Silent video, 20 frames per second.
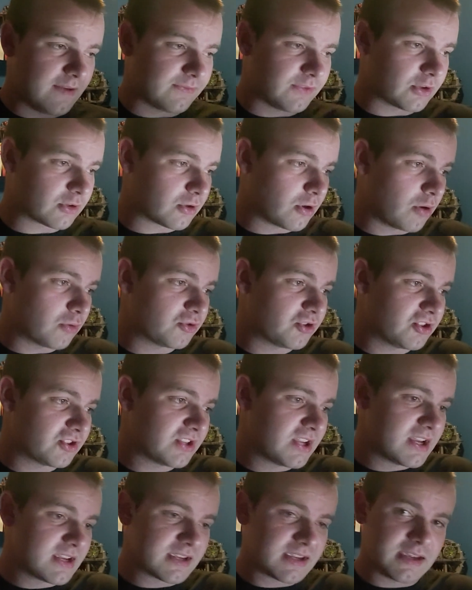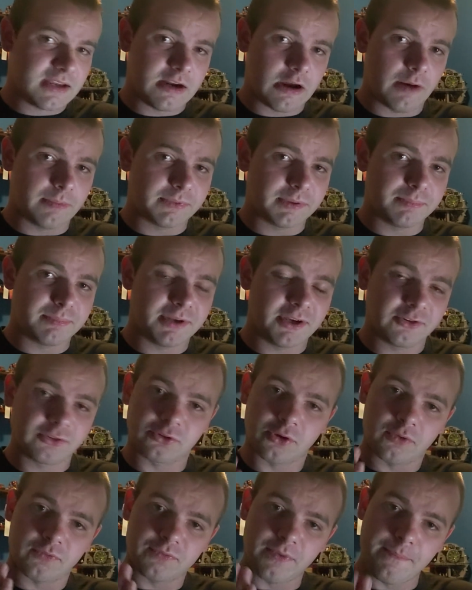the coaches can help the players
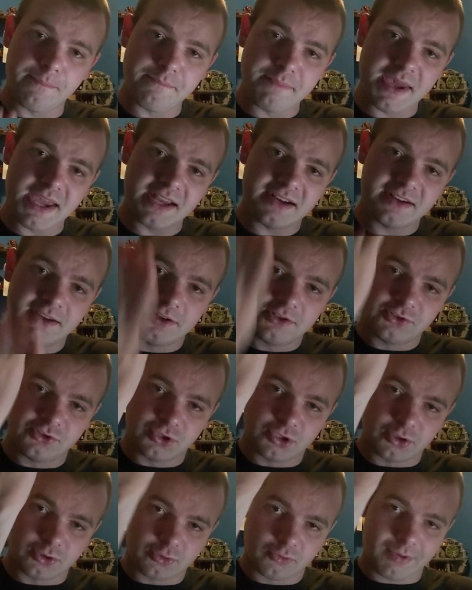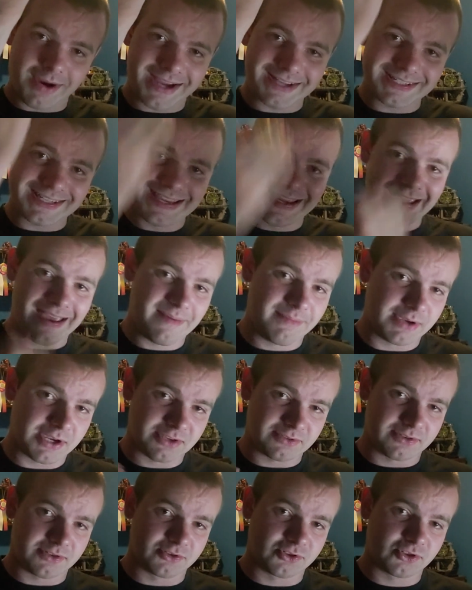go from mid to great. And
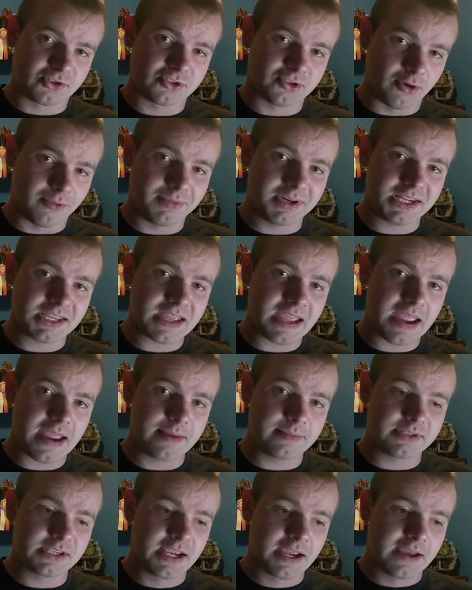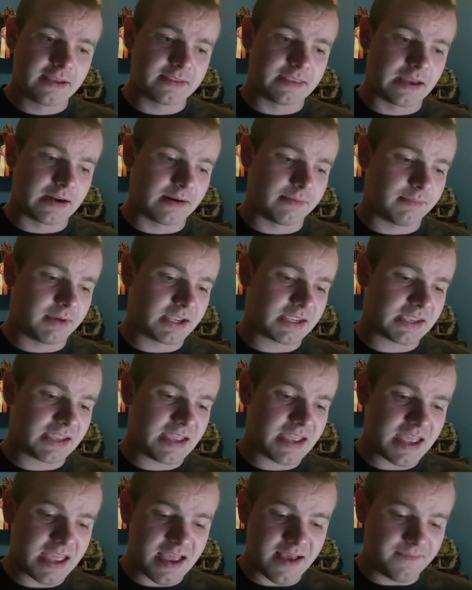because there's so many games that I'm like,
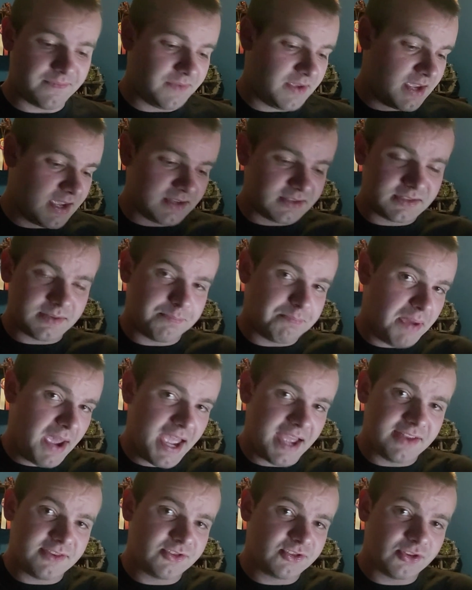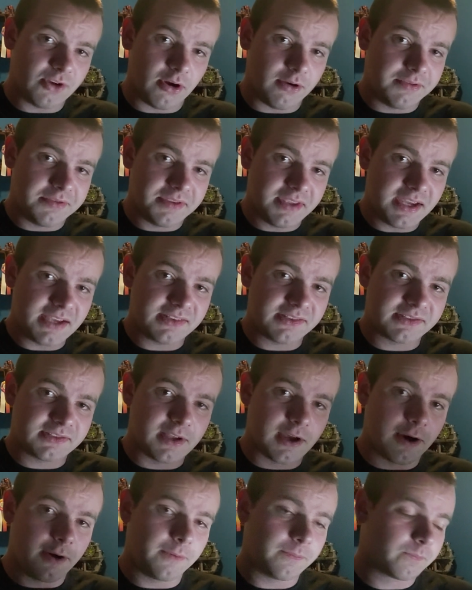it depends on this
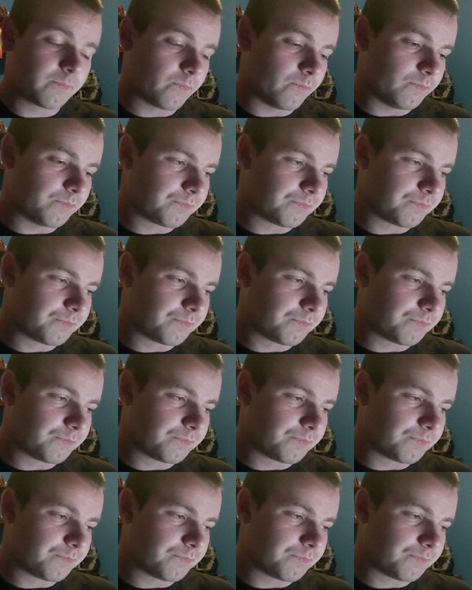though,